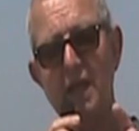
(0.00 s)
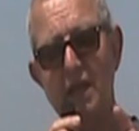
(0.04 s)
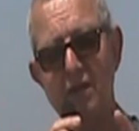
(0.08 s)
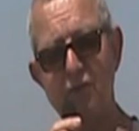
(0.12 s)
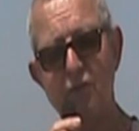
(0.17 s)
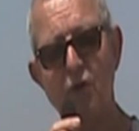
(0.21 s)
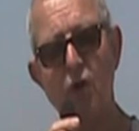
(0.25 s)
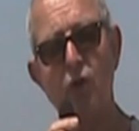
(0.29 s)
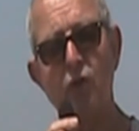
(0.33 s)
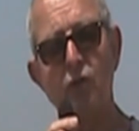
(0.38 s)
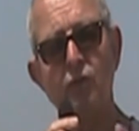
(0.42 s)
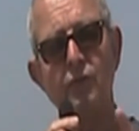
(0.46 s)

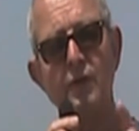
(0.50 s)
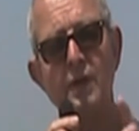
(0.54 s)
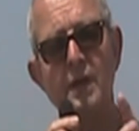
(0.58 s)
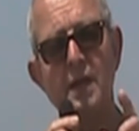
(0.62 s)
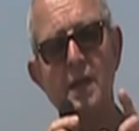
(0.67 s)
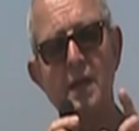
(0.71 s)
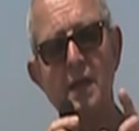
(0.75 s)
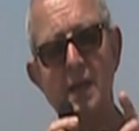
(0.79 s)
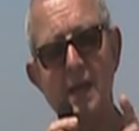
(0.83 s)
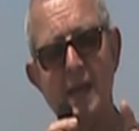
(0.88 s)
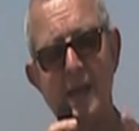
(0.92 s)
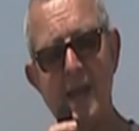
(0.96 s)
evolve it
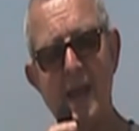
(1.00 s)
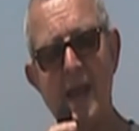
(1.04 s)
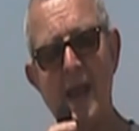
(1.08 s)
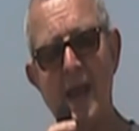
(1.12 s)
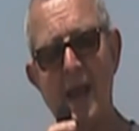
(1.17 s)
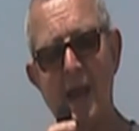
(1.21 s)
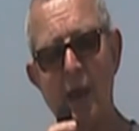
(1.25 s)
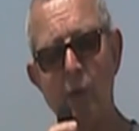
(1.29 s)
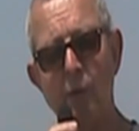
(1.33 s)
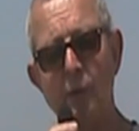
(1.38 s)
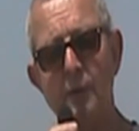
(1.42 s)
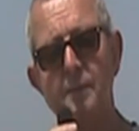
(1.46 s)

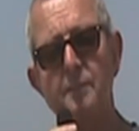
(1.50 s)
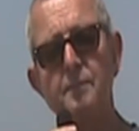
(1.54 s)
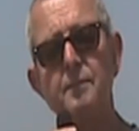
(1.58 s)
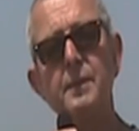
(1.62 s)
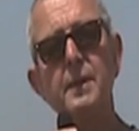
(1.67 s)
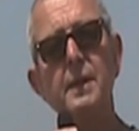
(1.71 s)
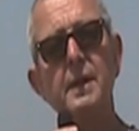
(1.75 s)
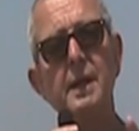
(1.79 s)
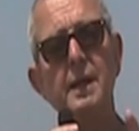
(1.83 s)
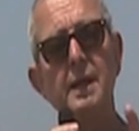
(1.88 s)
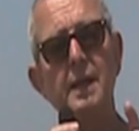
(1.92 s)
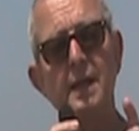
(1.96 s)
now.
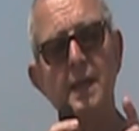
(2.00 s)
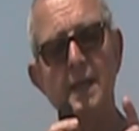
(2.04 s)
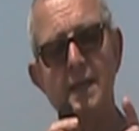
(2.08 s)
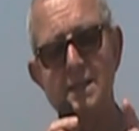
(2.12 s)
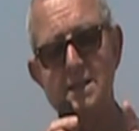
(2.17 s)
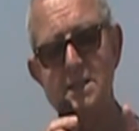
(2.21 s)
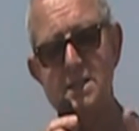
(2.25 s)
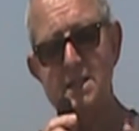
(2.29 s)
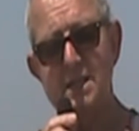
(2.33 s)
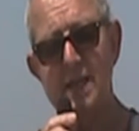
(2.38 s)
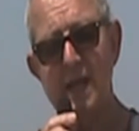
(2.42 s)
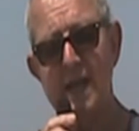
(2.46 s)

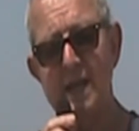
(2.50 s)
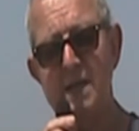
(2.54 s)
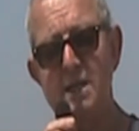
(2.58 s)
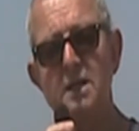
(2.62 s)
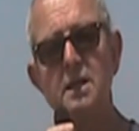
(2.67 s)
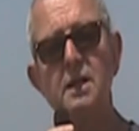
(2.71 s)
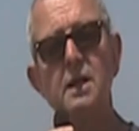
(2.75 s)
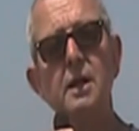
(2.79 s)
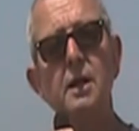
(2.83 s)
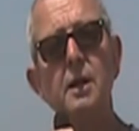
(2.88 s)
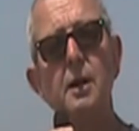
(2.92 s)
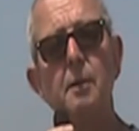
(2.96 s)
Instead,
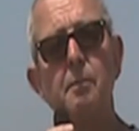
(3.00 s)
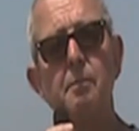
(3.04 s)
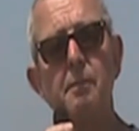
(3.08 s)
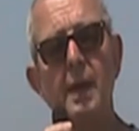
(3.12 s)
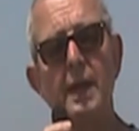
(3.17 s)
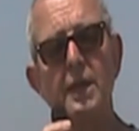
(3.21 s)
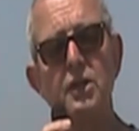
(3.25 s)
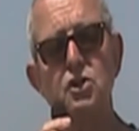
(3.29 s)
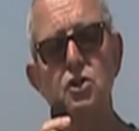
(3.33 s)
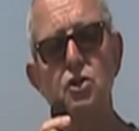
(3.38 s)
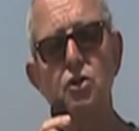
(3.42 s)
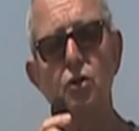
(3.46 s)

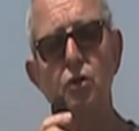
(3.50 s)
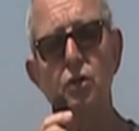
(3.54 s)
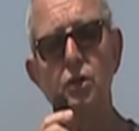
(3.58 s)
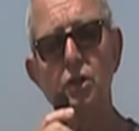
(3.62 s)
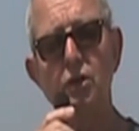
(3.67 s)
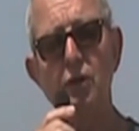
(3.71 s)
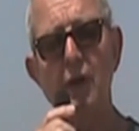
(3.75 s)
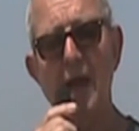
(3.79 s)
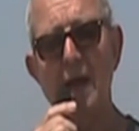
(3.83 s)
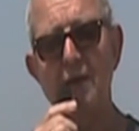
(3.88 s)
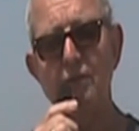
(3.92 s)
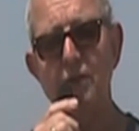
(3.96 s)
make sure
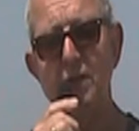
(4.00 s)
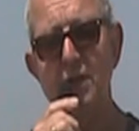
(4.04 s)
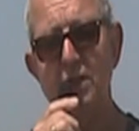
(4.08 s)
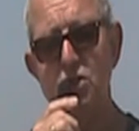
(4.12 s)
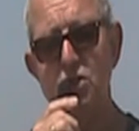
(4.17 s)
you have an